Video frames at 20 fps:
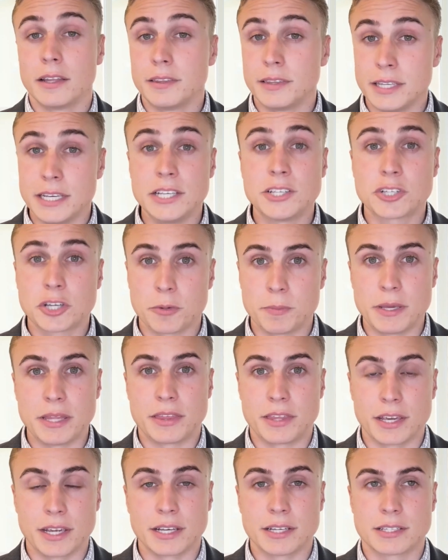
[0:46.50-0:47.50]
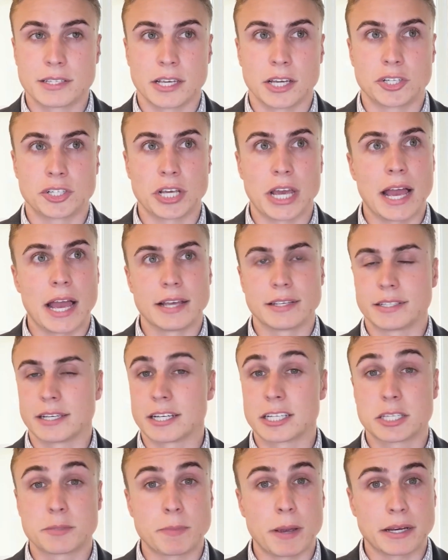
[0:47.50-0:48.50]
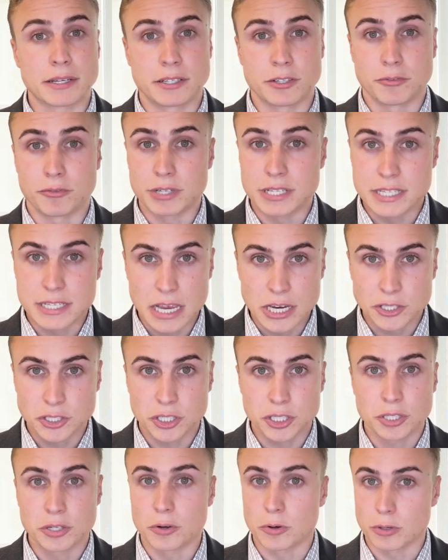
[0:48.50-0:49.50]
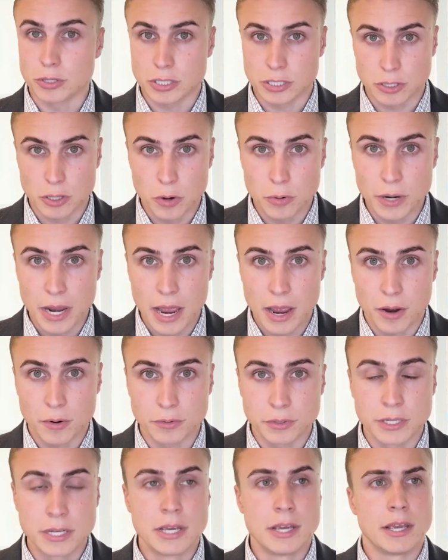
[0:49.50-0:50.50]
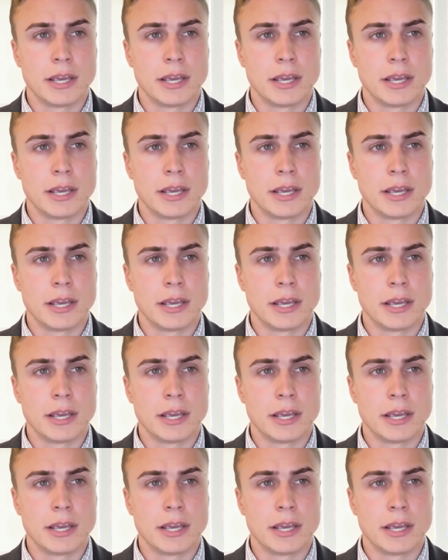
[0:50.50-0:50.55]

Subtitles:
These could be things such as expected recession or slowdown.